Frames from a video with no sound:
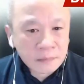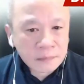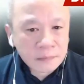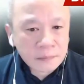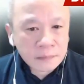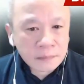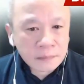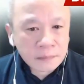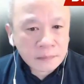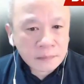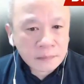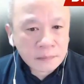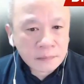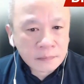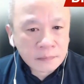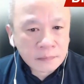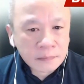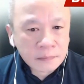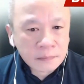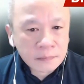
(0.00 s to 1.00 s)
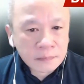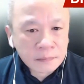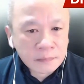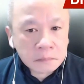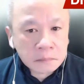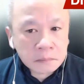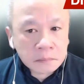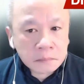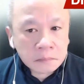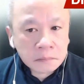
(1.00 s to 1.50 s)

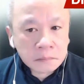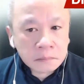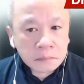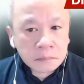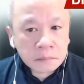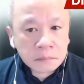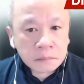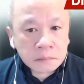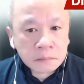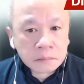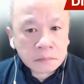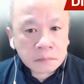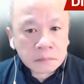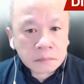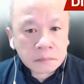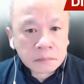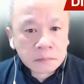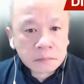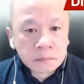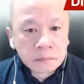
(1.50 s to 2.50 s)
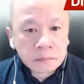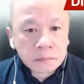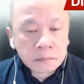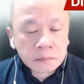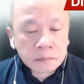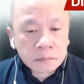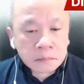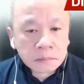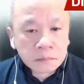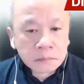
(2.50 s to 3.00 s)

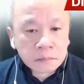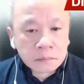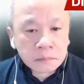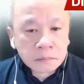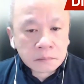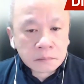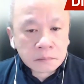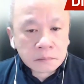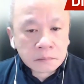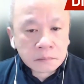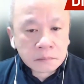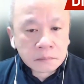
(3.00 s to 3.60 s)
The person shown says nothing.